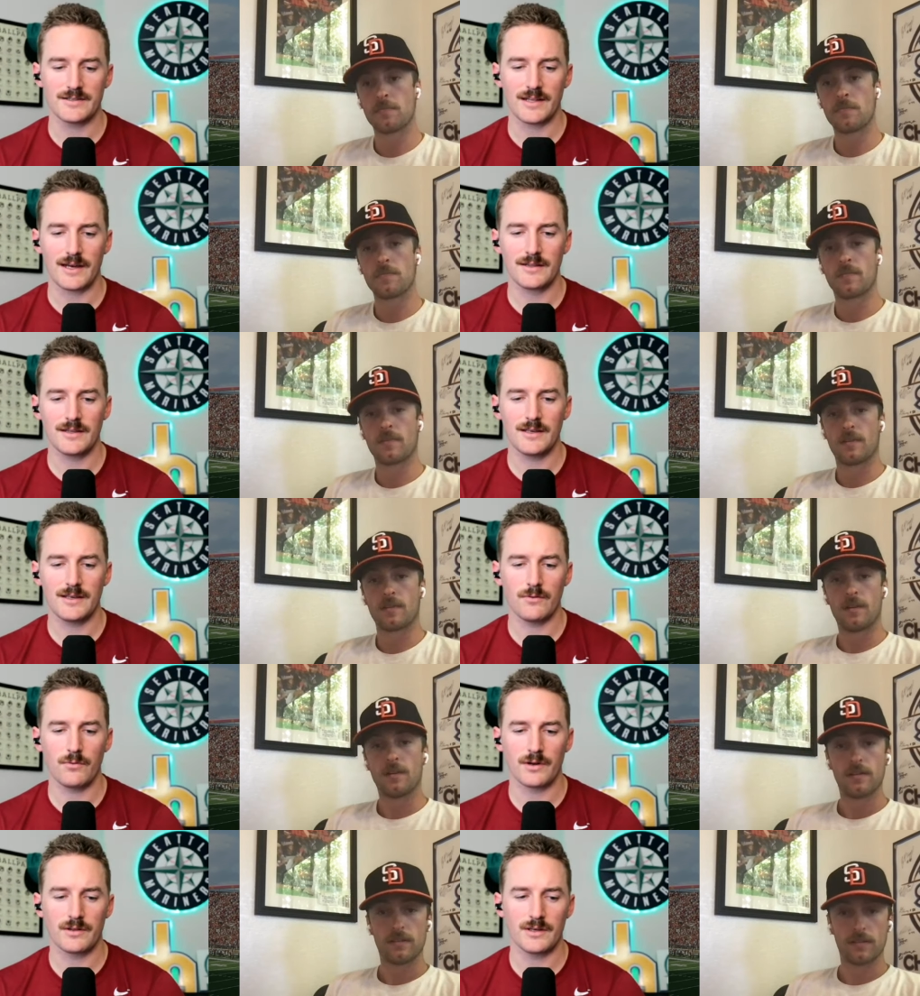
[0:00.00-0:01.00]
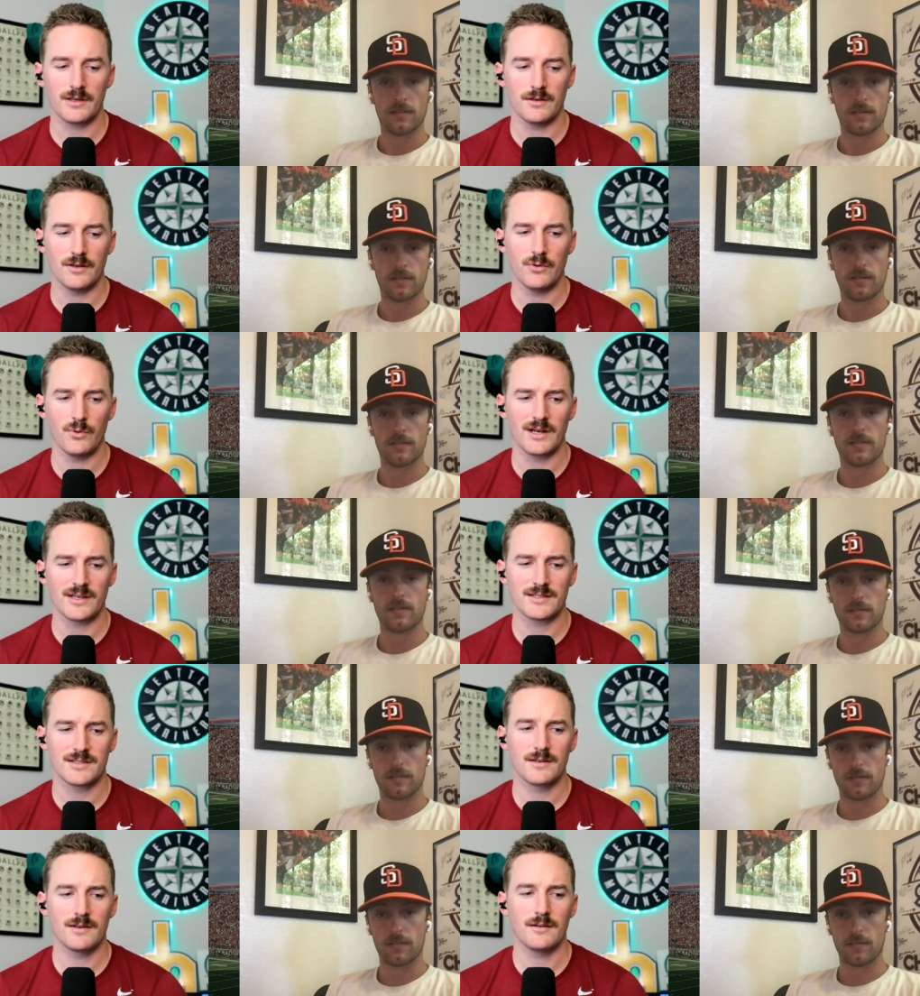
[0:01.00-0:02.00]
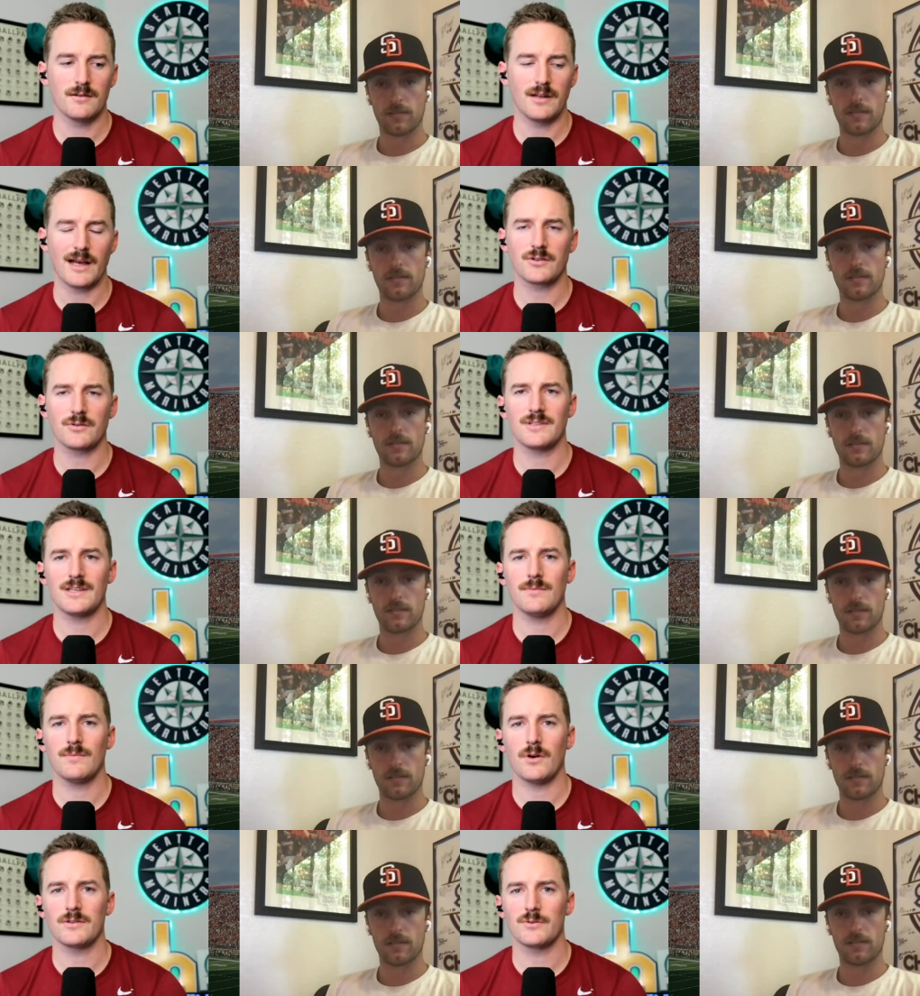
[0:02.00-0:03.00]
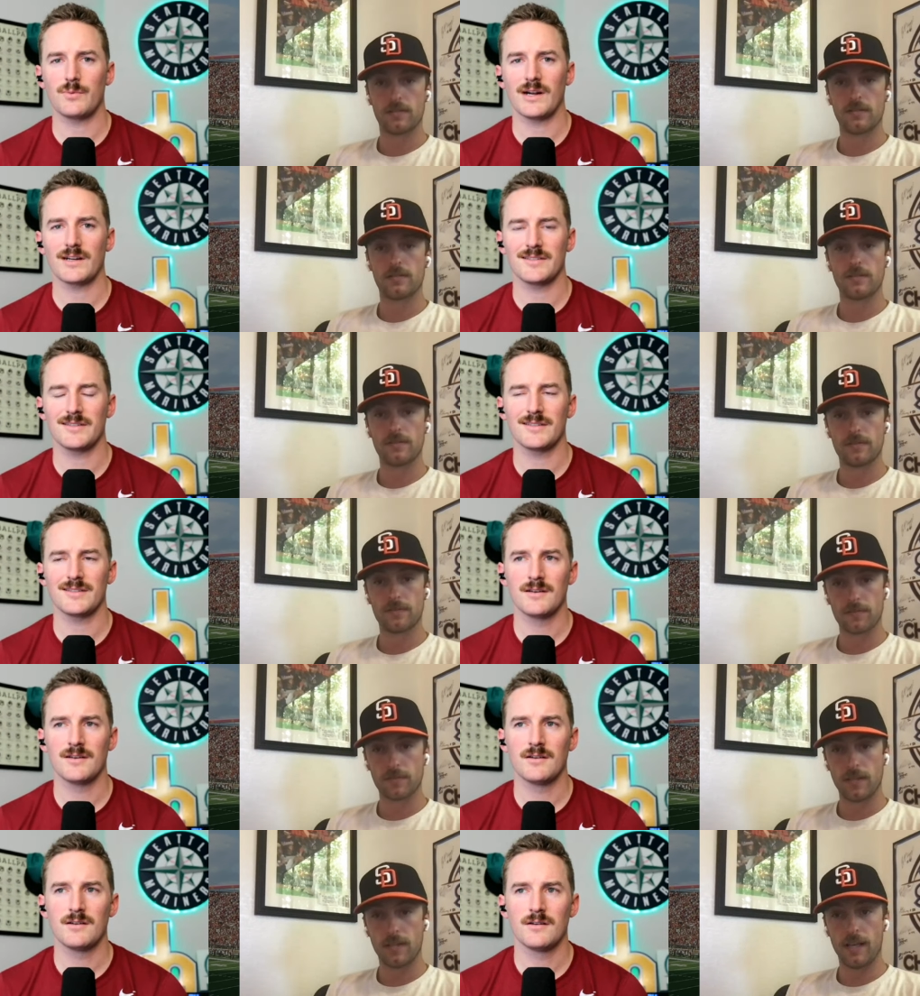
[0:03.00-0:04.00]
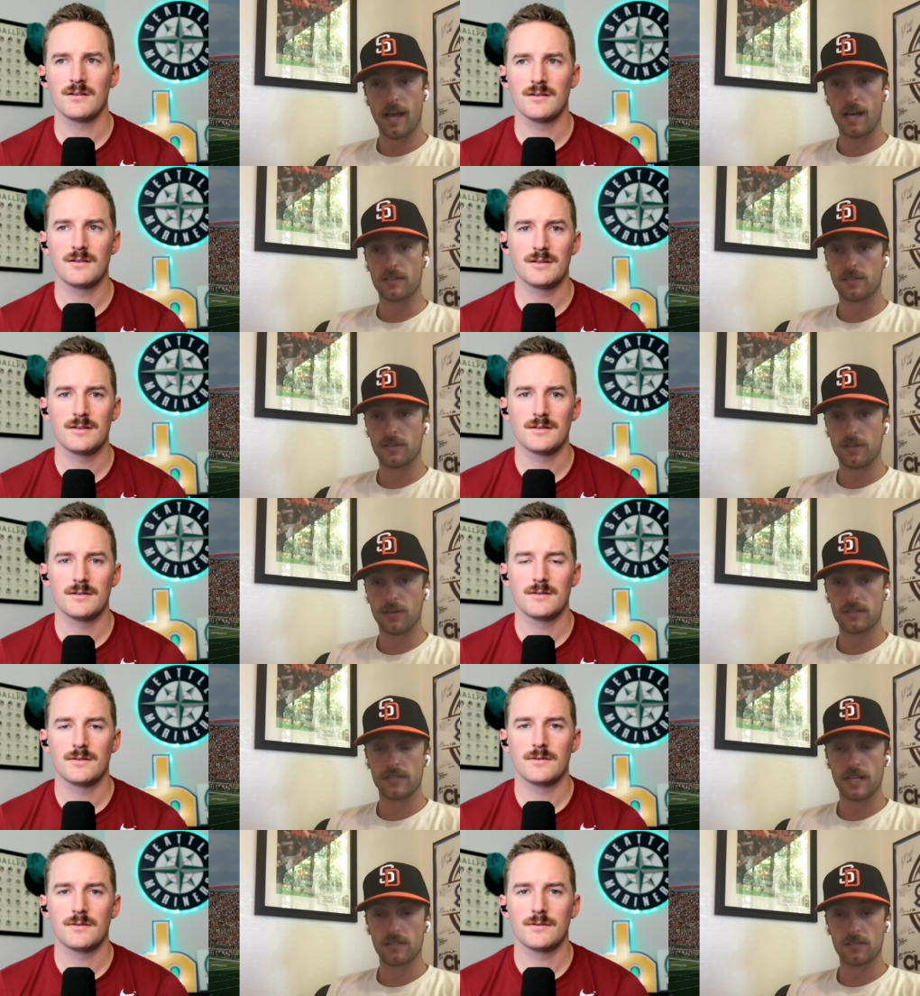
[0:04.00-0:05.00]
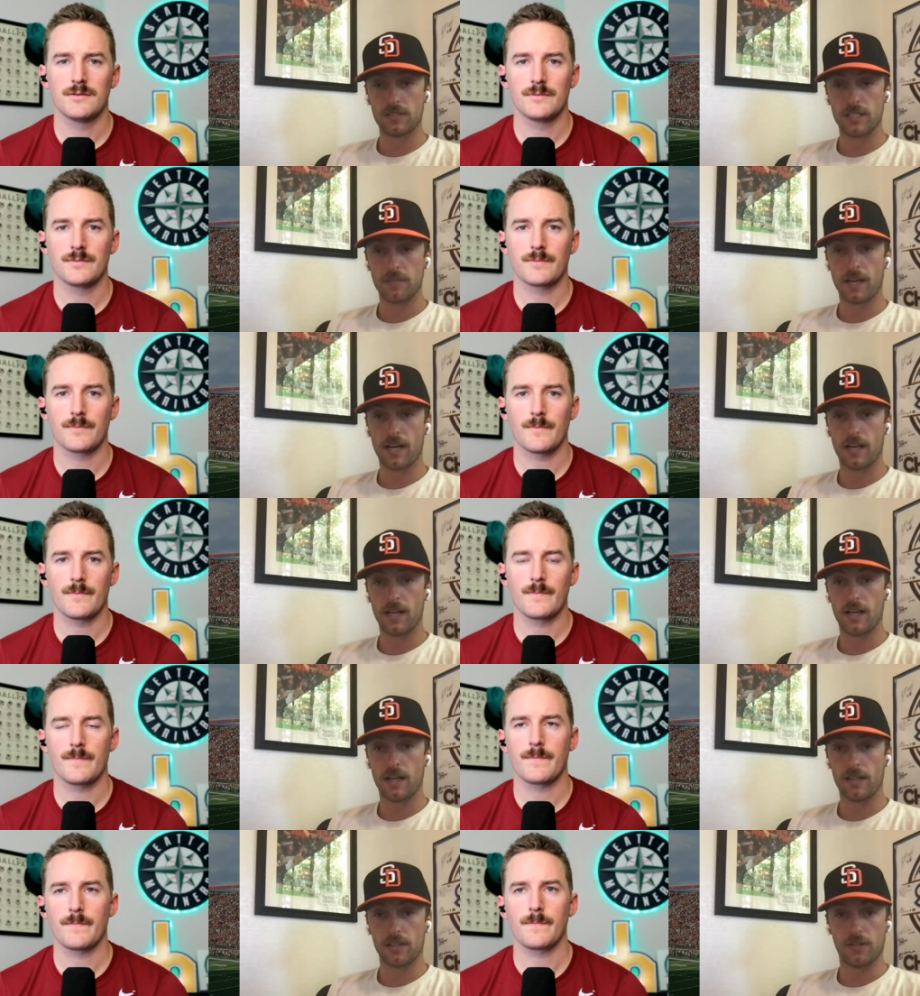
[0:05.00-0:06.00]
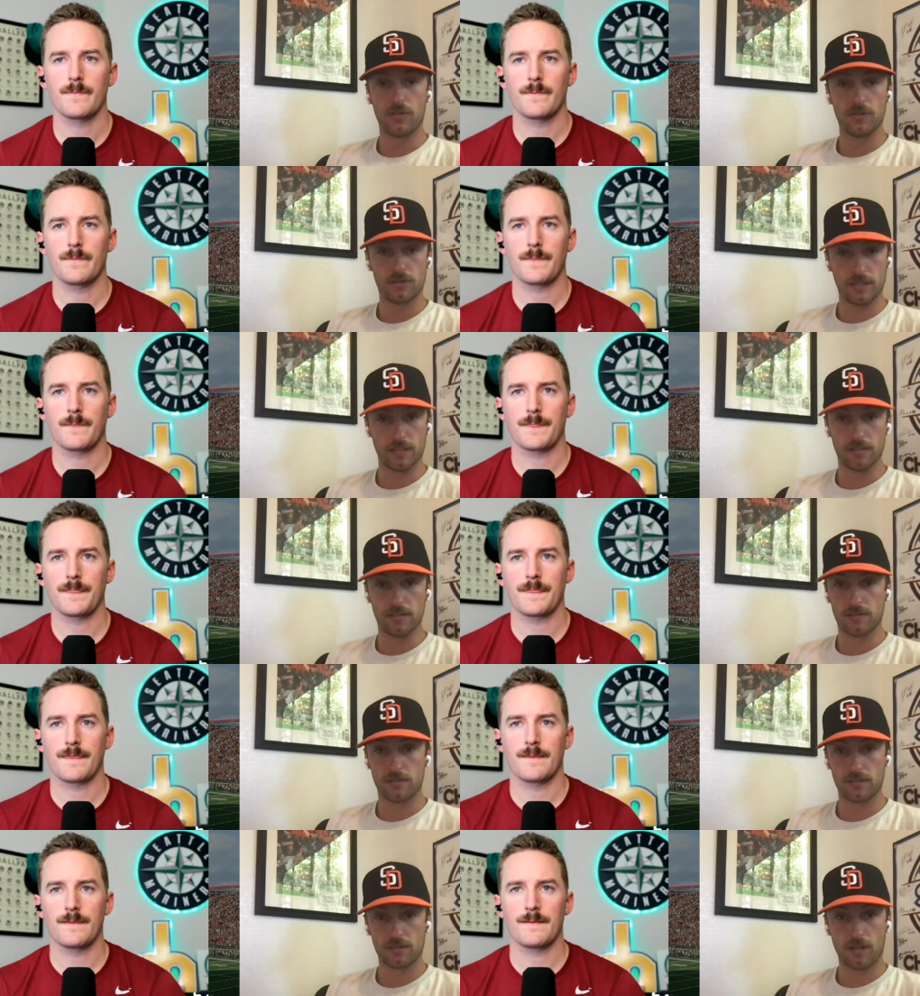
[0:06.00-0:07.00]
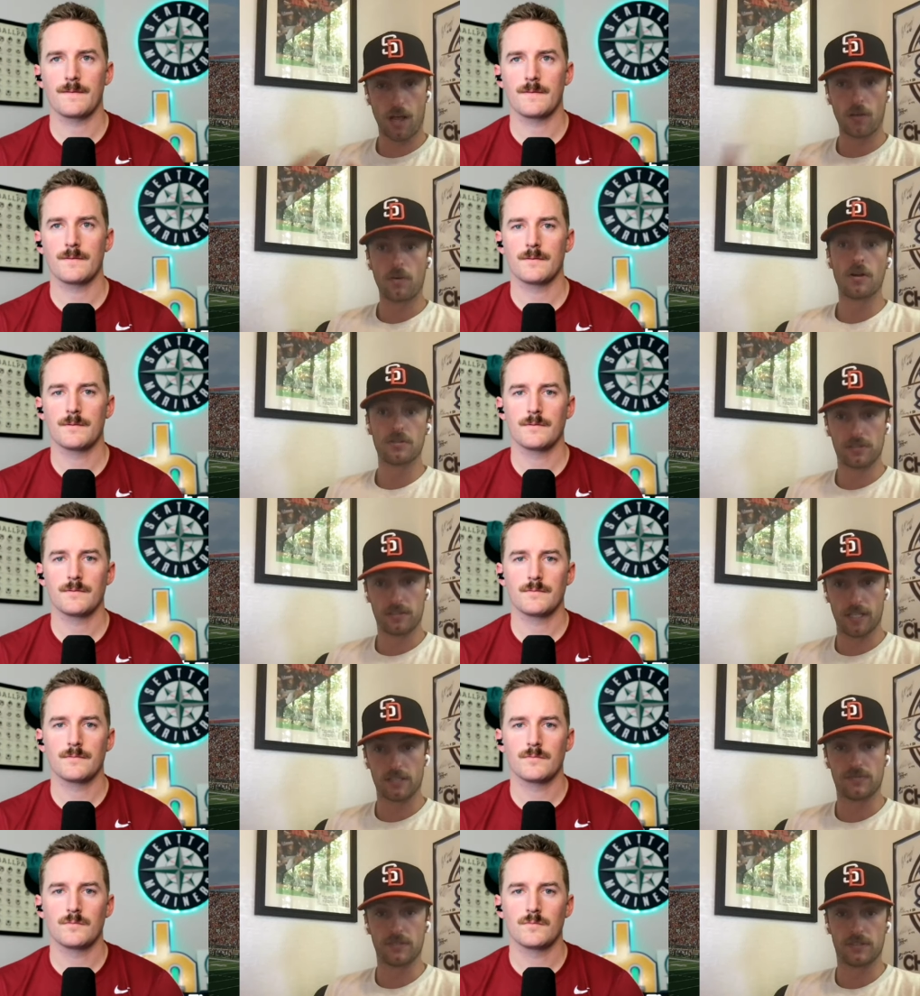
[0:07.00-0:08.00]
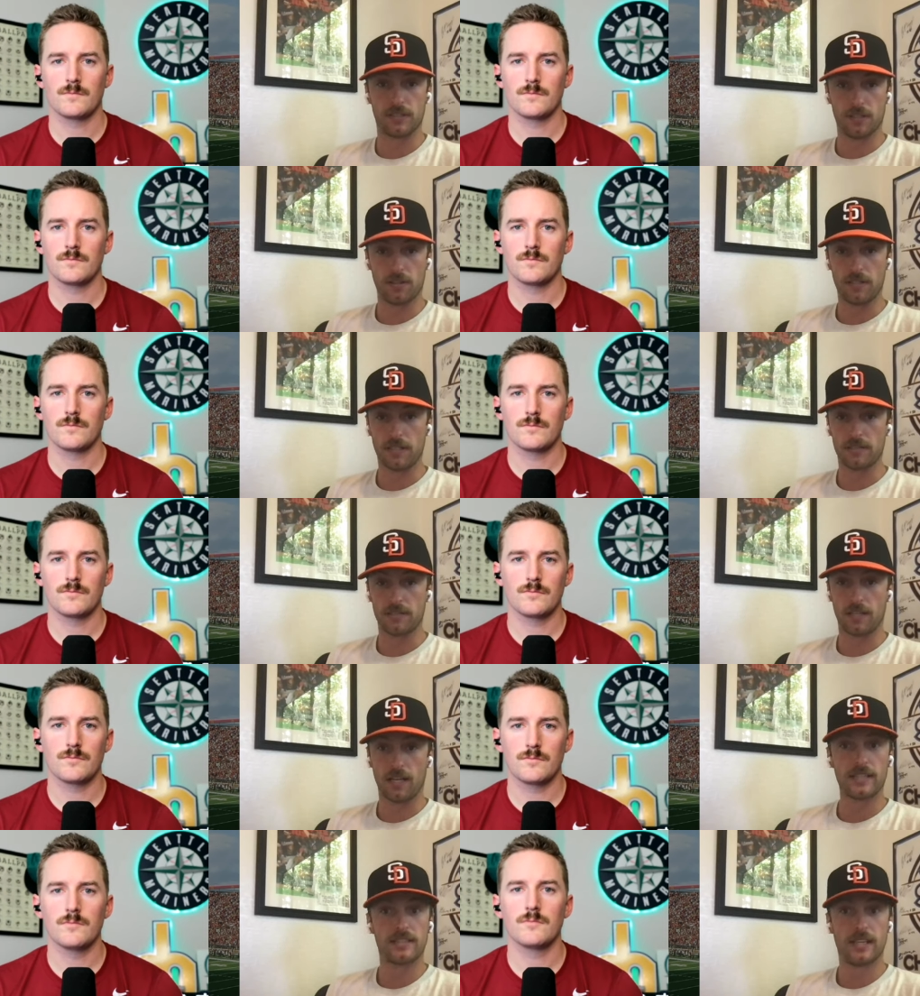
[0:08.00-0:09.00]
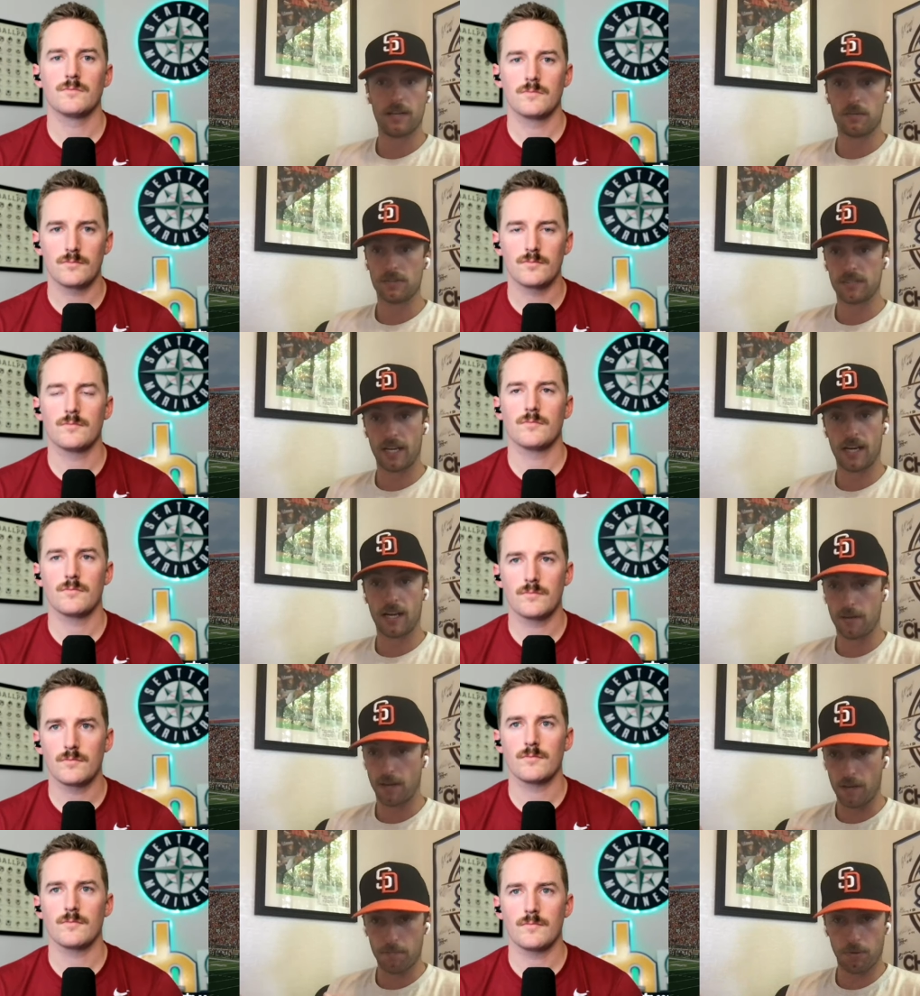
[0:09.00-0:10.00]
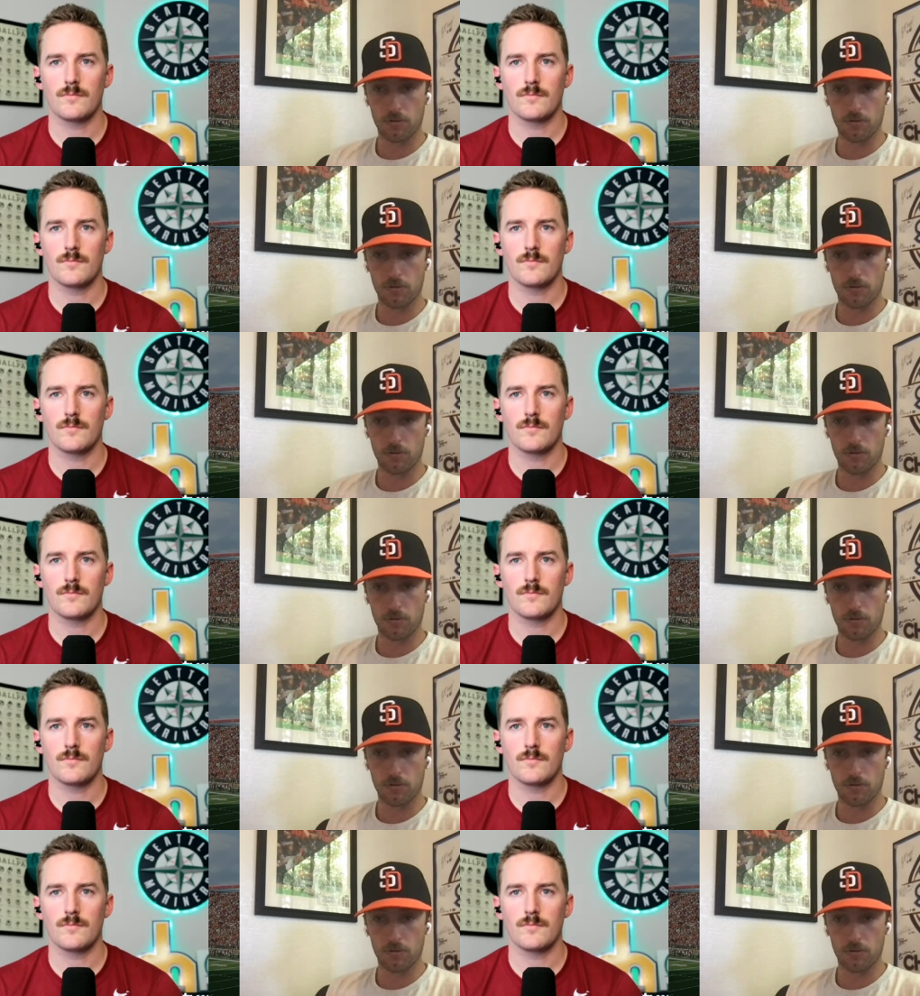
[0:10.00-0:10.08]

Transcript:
Speaker 1: is that the, where the U S national team also practices?
Speaker 2: Yeah, so the U S national team ha- uses Colorado State's facilities. And like Tate was saying, I,